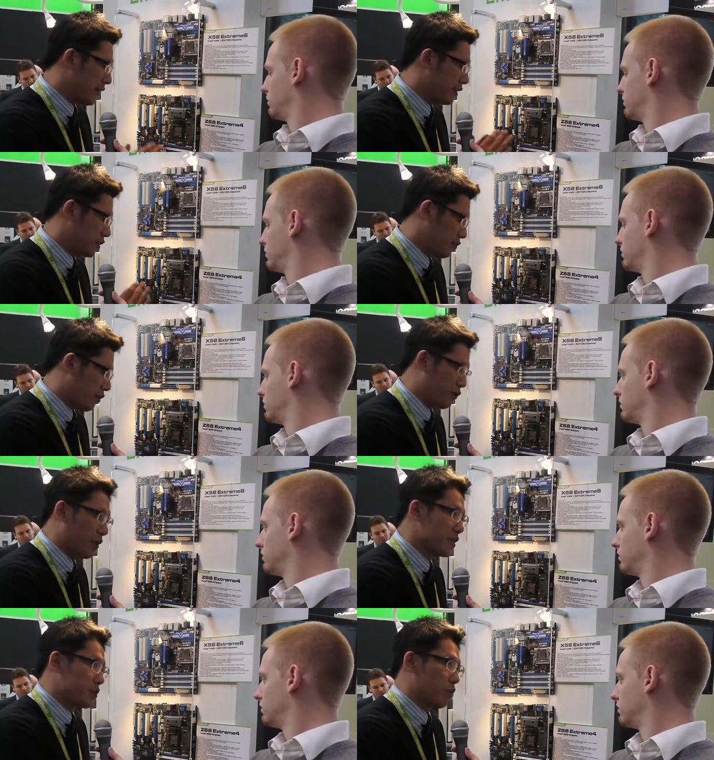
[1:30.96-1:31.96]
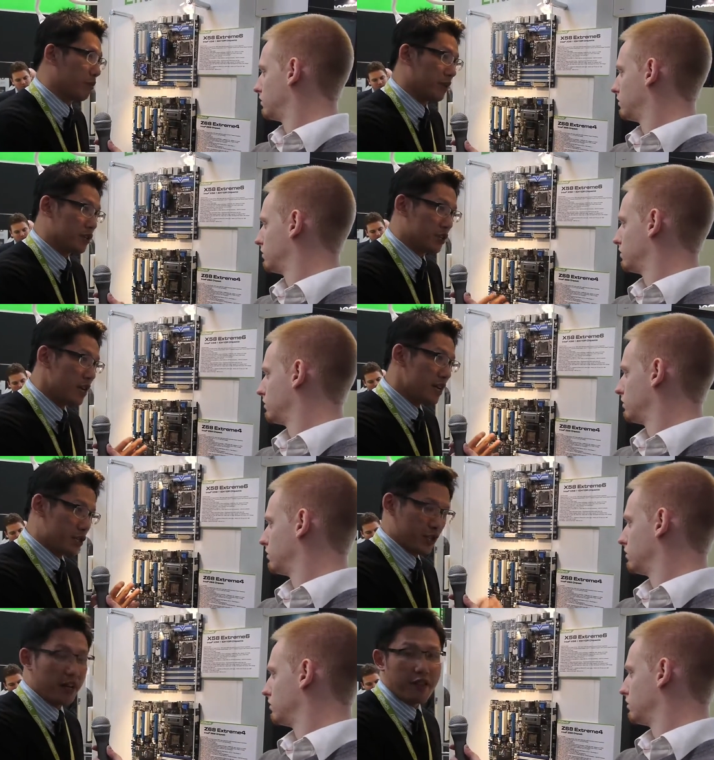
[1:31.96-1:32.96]
Speaker 1: and the default frequency will be
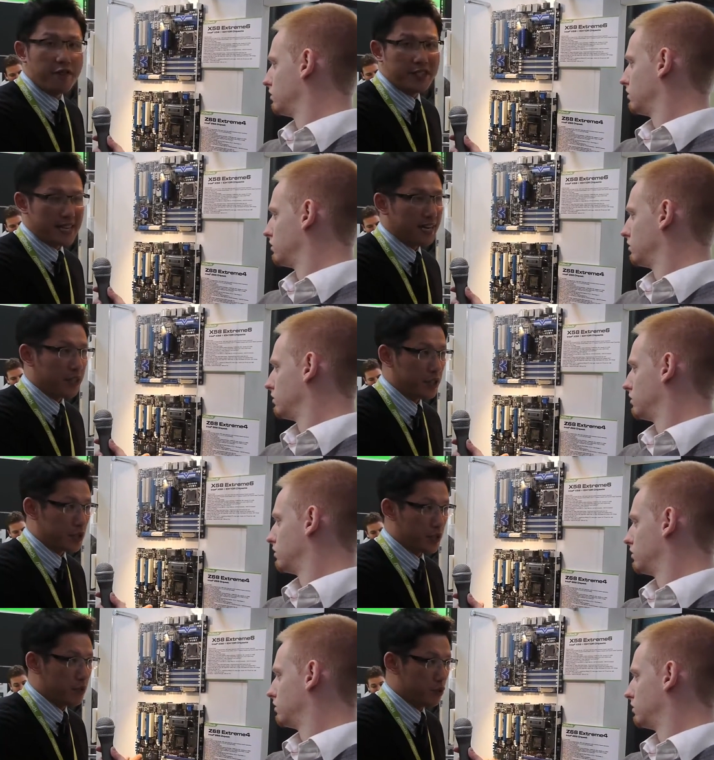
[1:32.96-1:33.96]
Jonathan Fatal one ty's,